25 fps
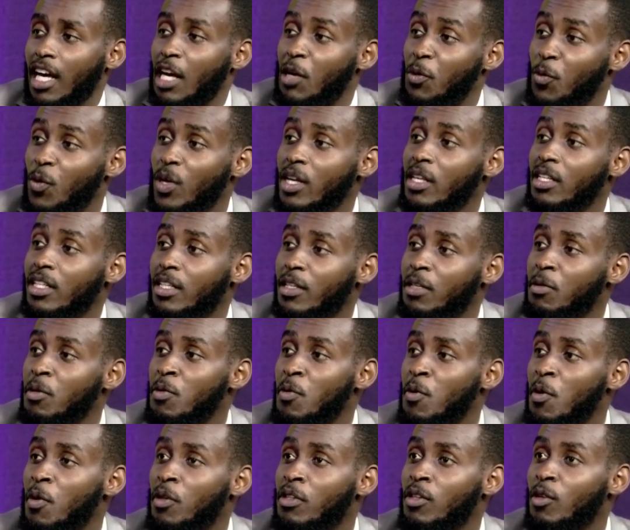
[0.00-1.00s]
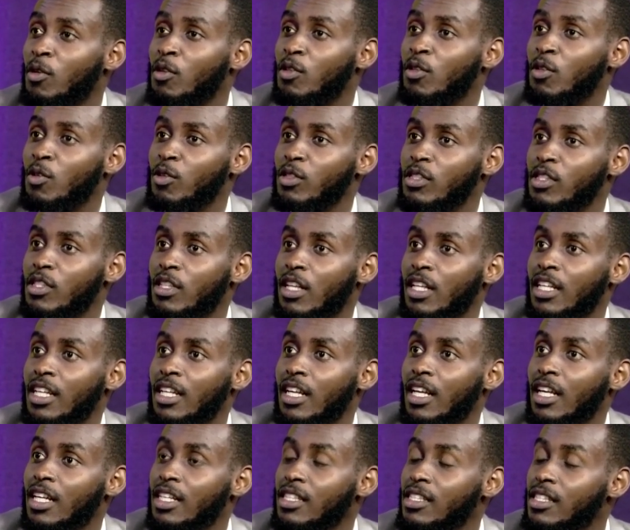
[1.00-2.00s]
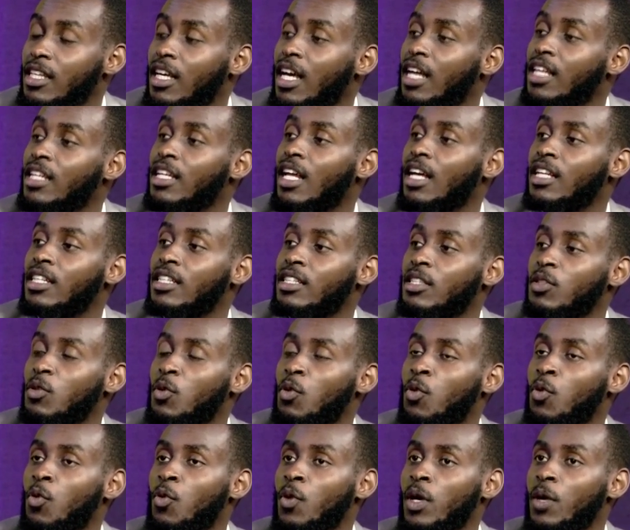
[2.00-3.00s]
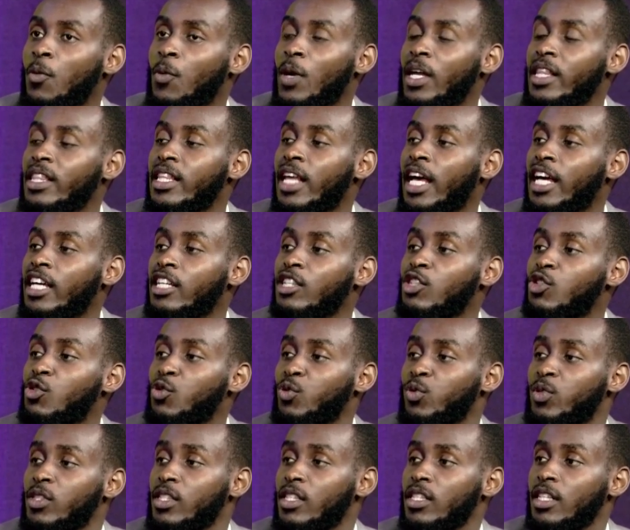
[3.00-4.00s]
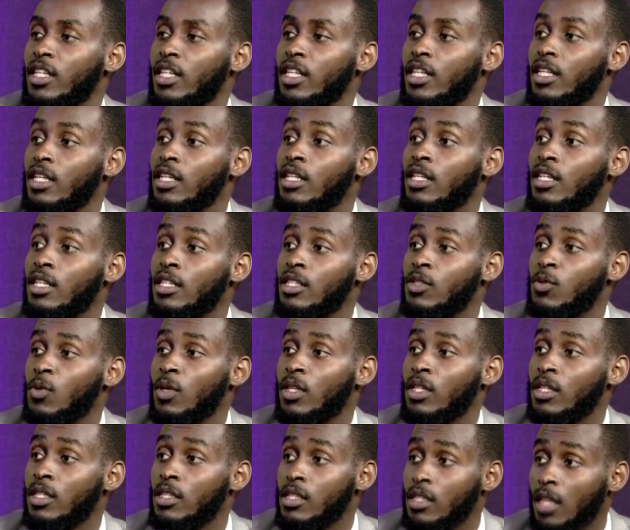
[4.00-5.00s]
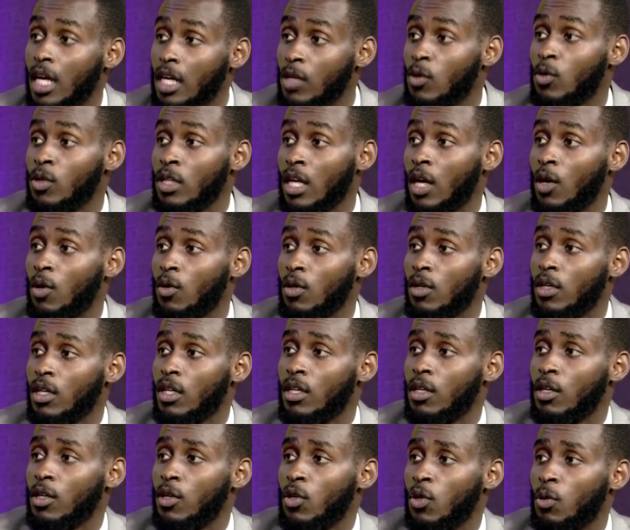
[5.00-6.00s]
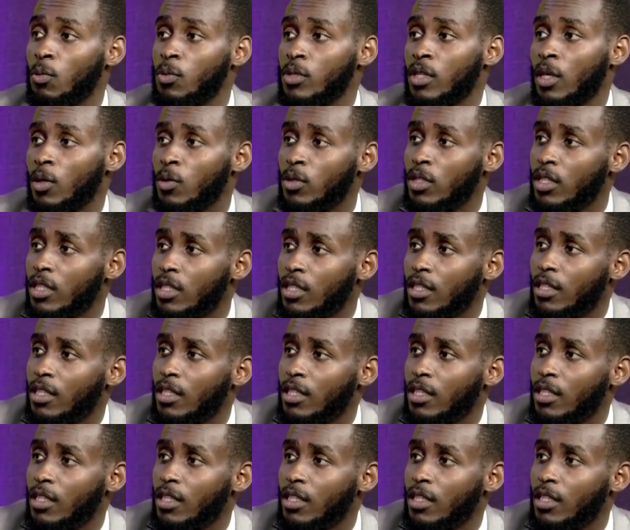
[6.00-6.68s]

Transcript: And when those, let's say, and when there are issues, is when the scandal now crops out.